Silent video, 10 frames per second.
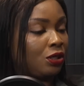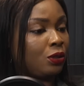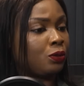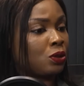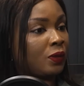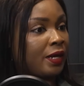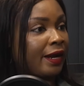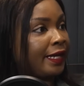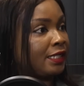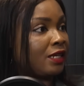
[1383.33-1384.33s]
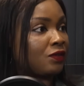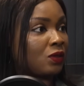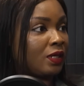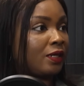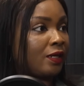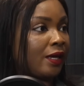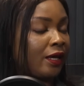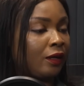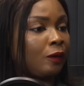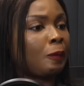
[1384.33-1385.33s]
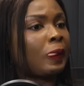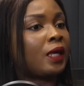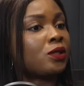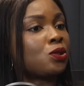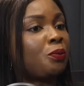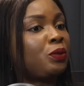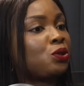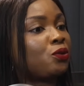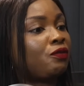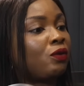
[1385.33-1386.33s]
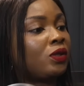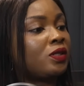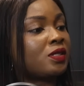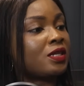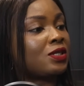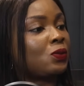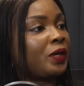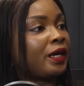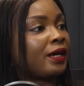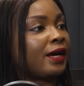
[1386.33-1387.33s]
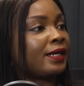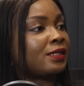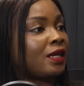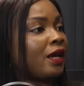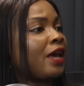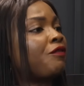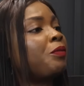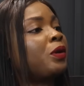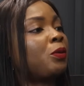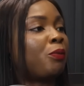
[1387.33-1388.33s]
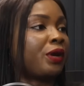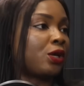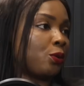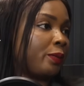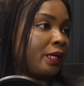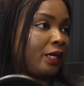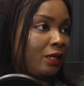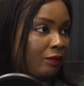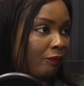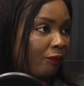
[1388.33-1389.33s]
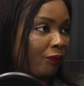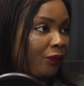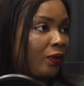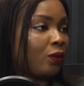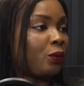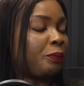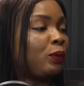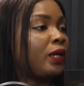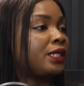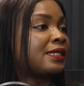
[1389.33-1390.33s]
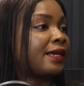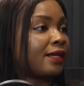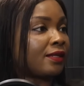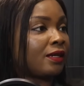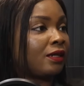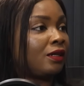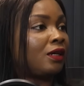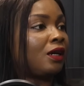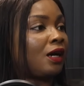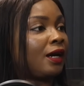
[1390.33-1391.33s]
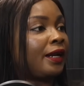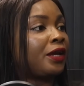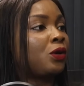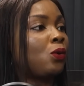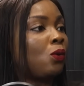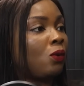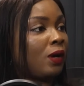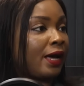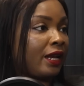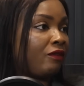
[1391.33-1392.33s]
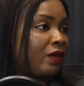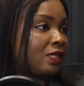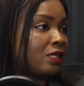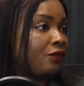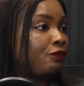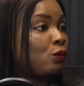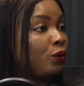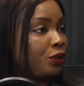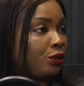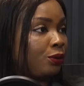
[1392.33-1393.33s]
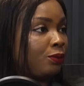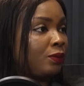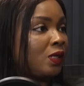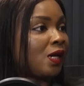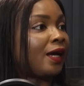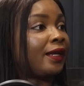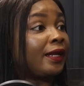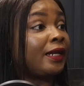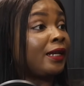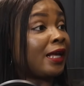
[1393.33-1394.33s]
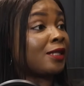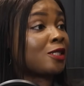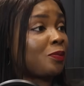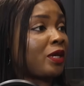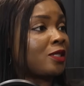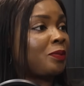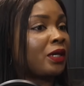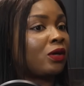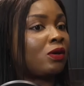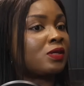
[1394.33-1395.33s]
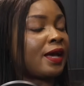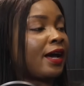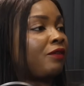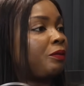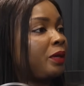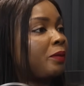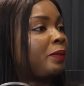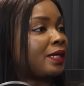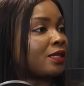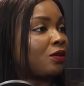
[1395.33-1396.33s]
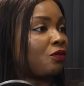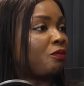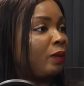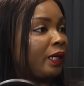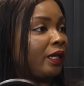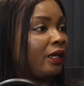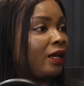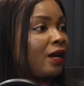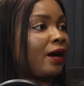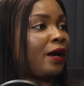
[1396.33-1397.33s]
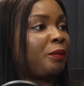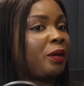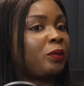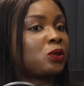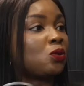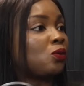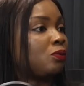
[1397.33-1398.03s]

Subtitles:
so there are ETFs on another hand. So mutual funds is where I say, everybody bring your money. We pull it together and I go and invest it for you. And then in that space, because I have a big basket of money, I'm able to,